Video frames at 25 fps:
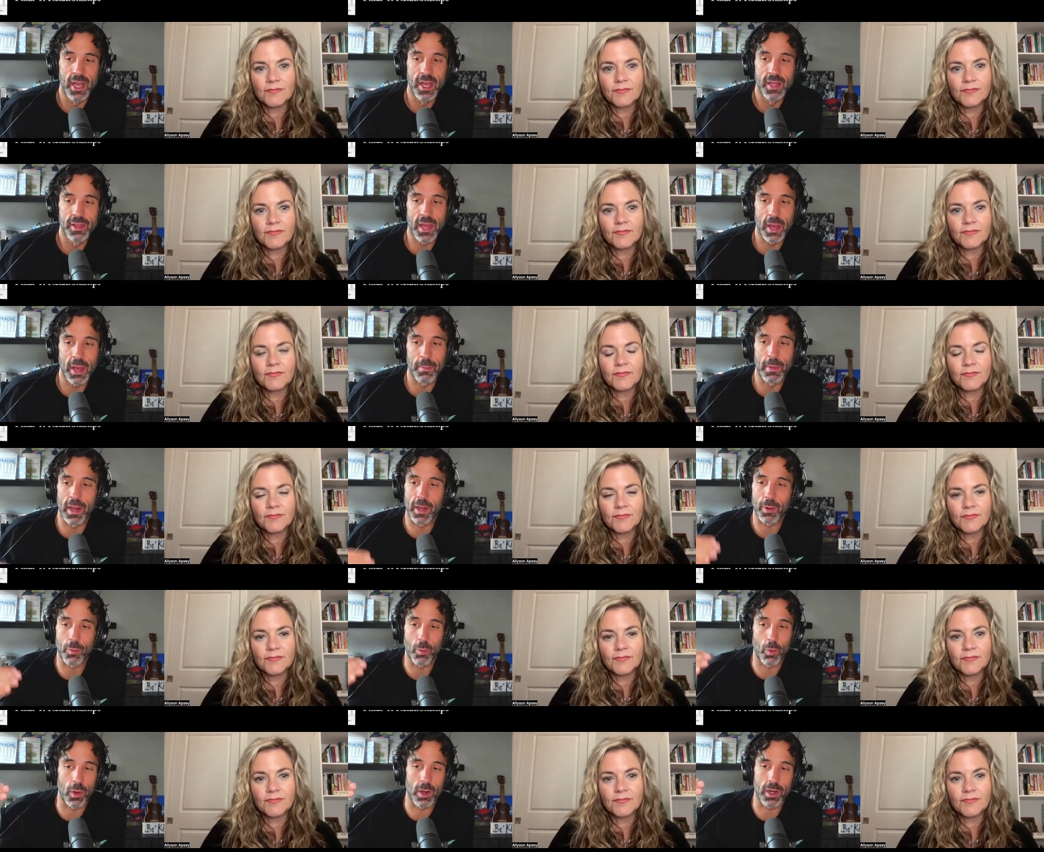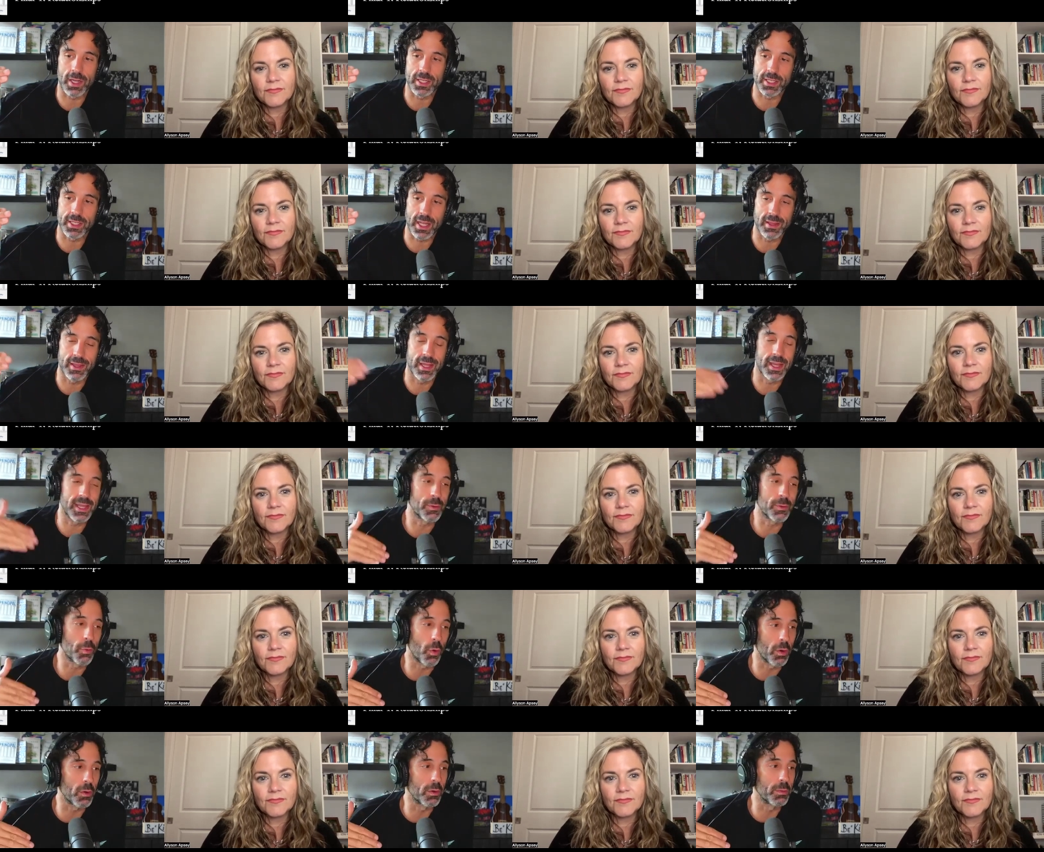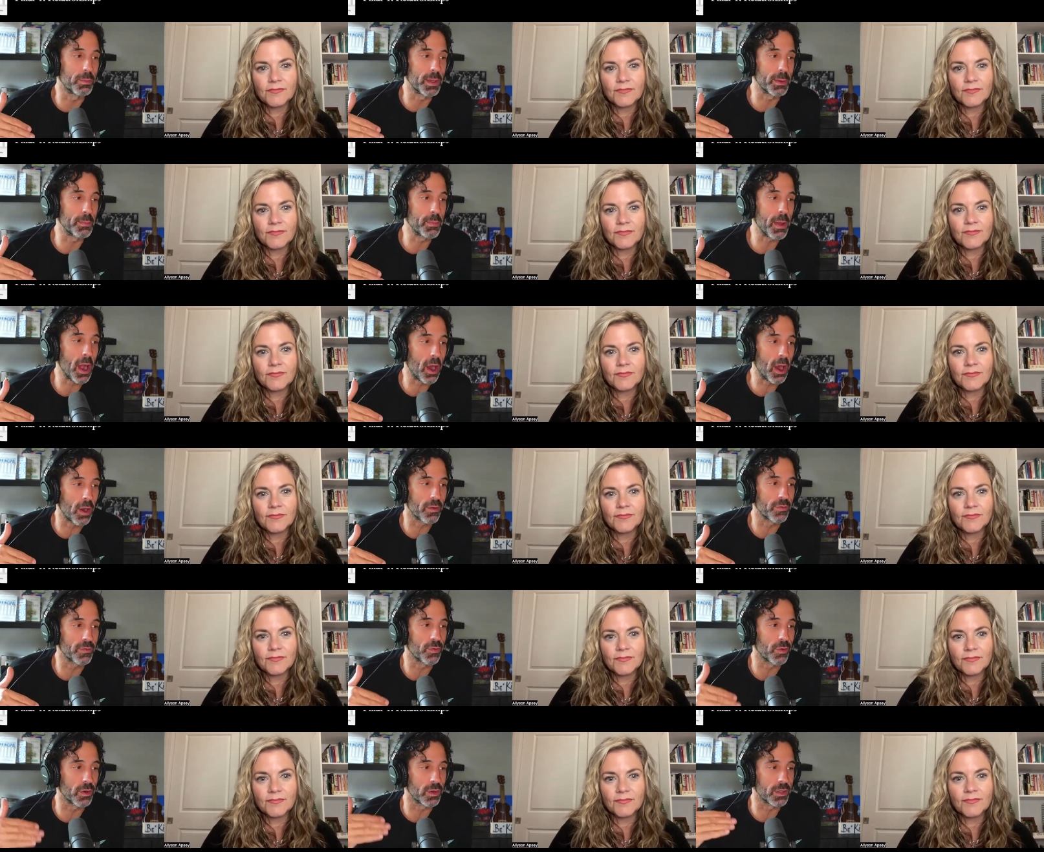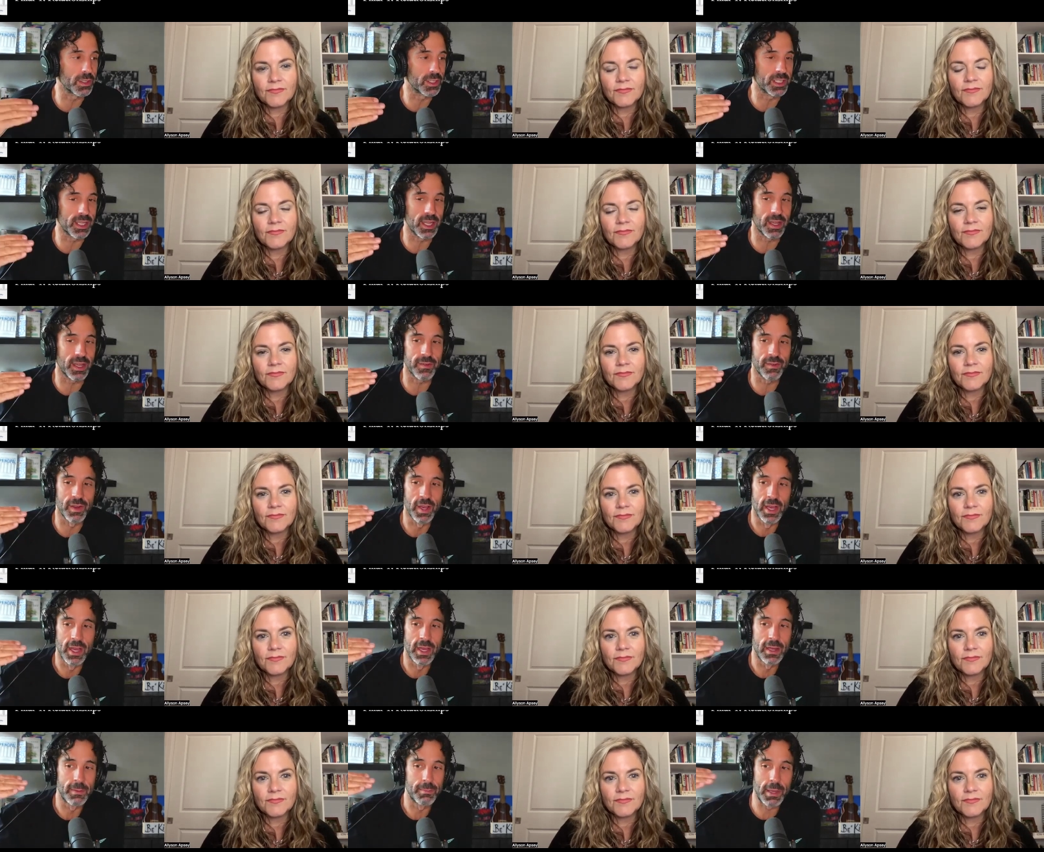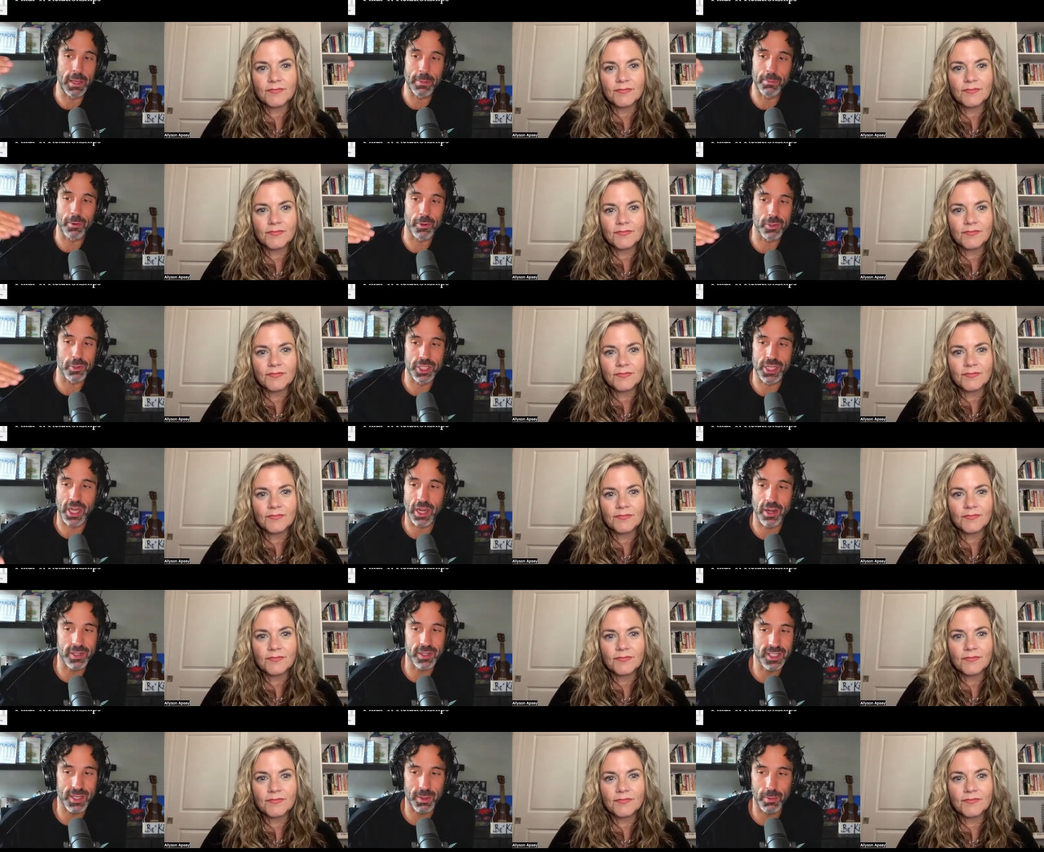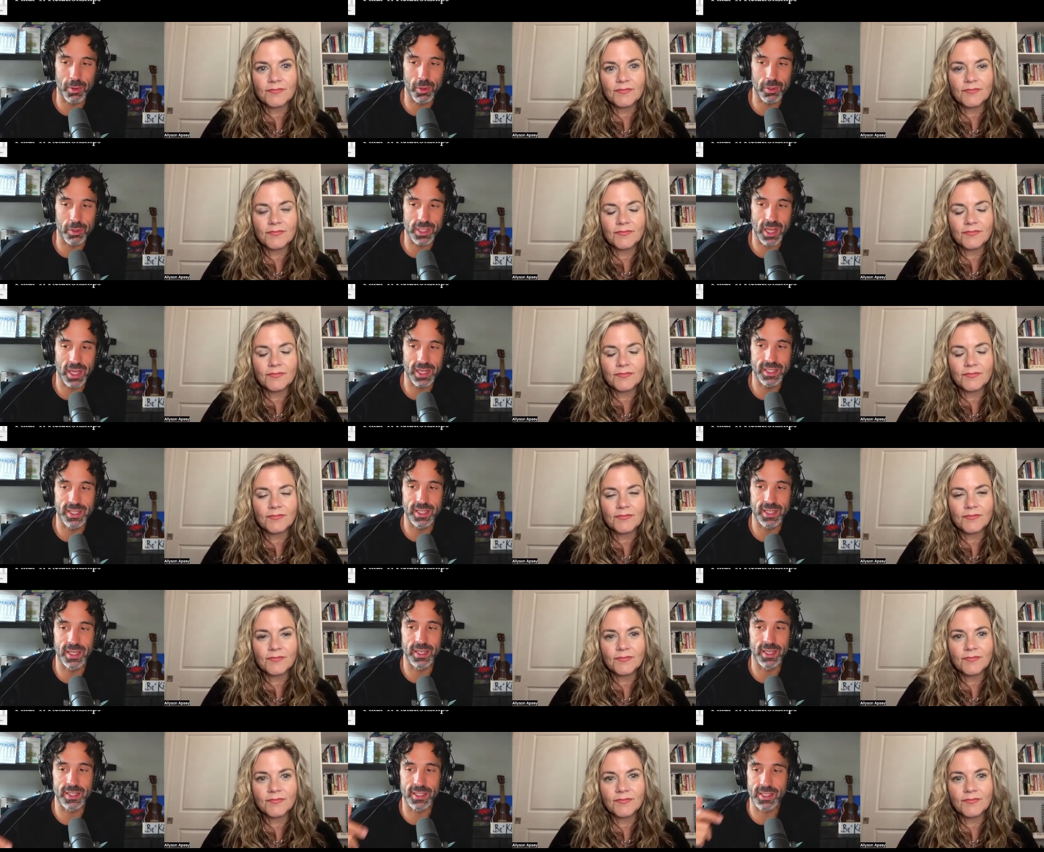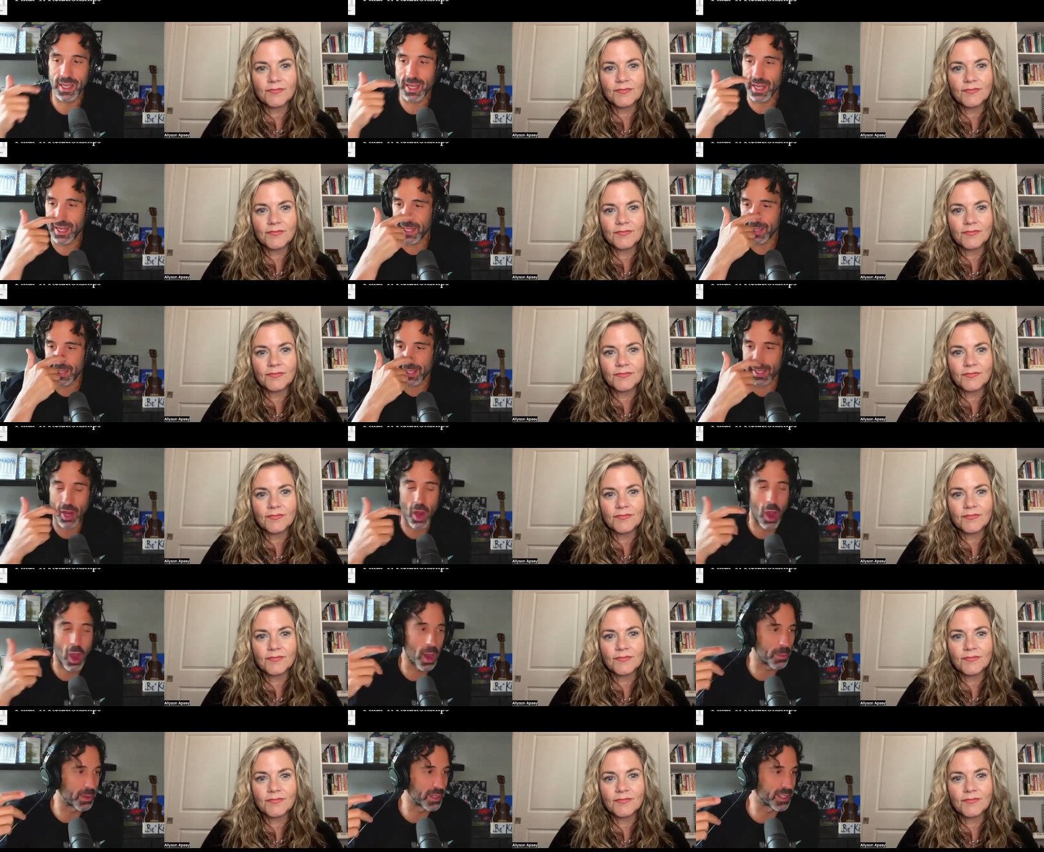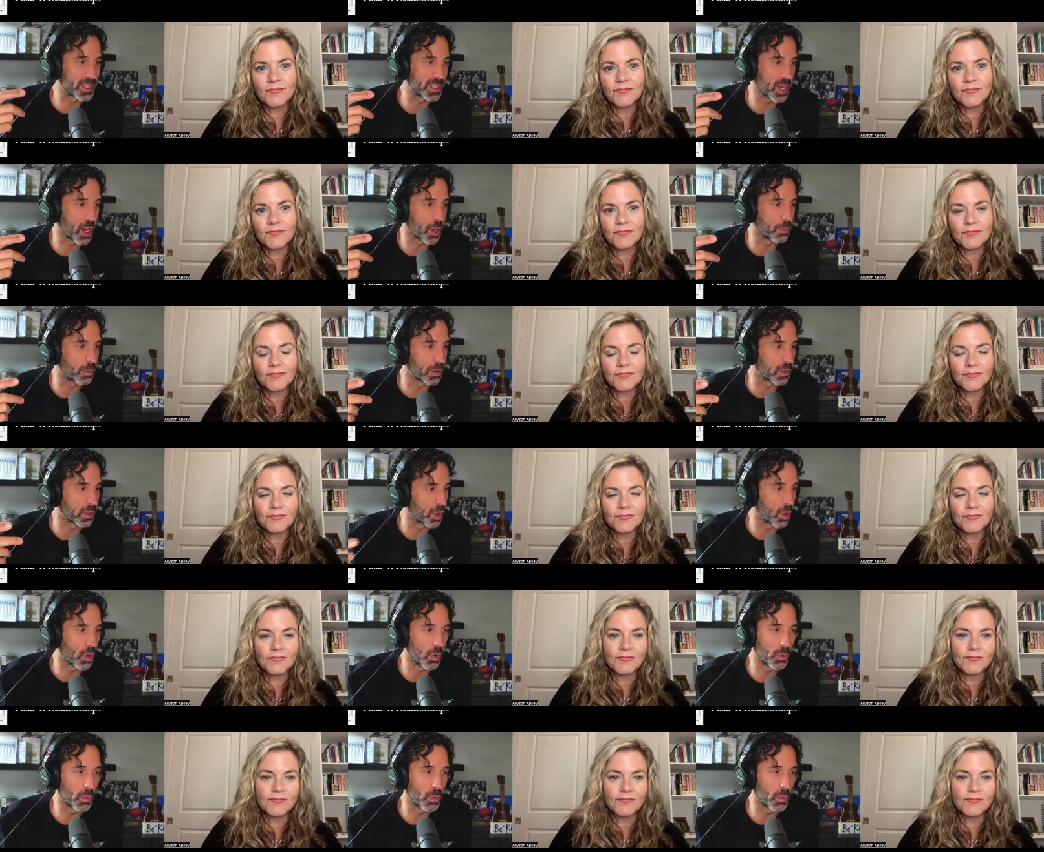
Speaker 1: that might work. Because I think what would be powerful is if people shared some of those ideas in the comments down below.